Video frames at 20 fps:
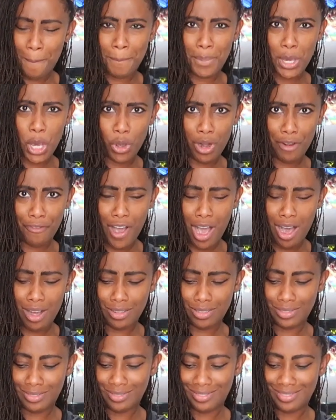Beautiful.
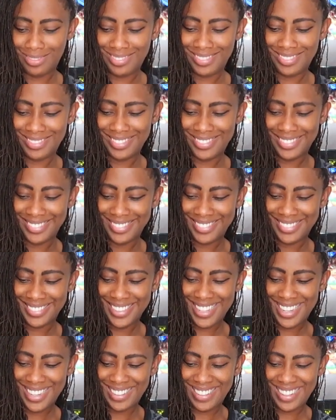
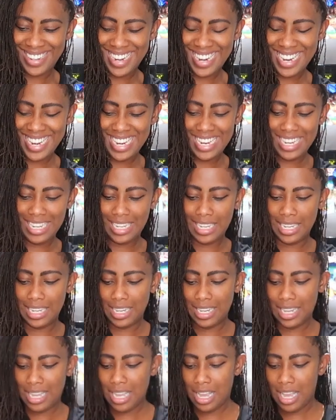All right.
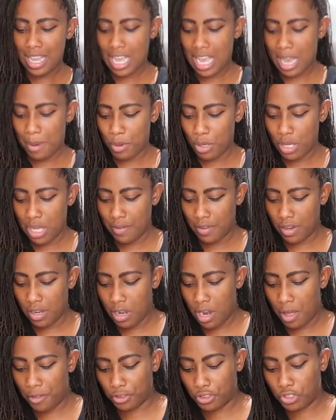I'm gonna give it
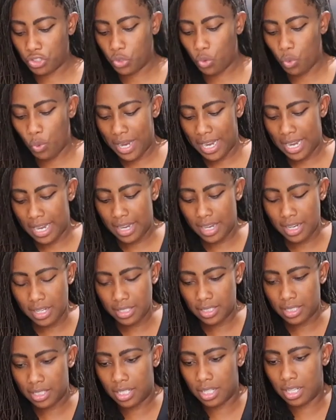another
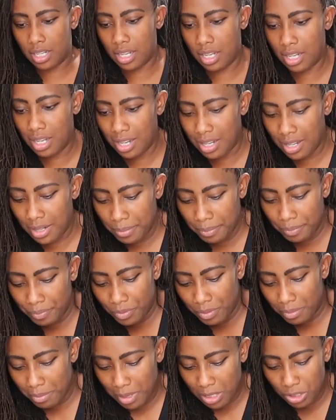squeeze.
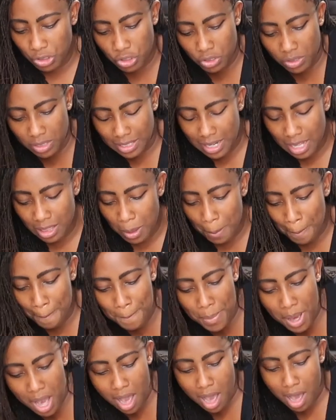Make sure it's at the
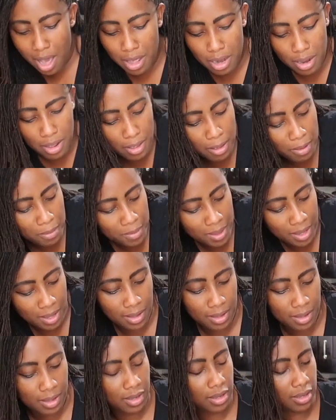bottom.
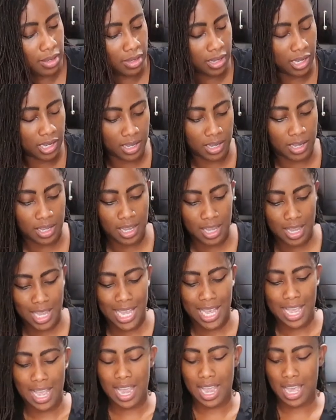
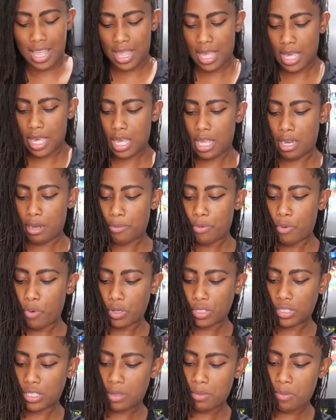And then
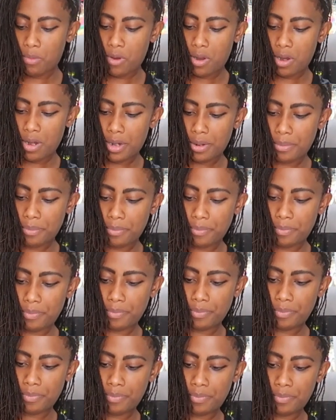pour some more.
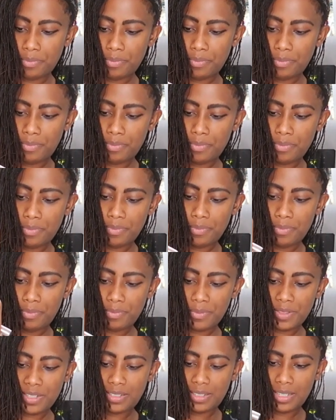
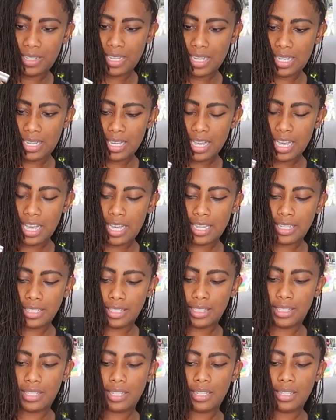Looks like I
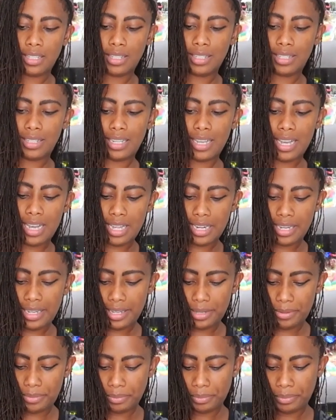got
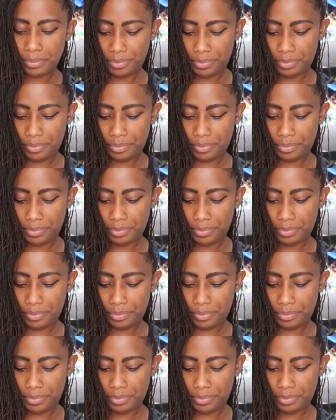it.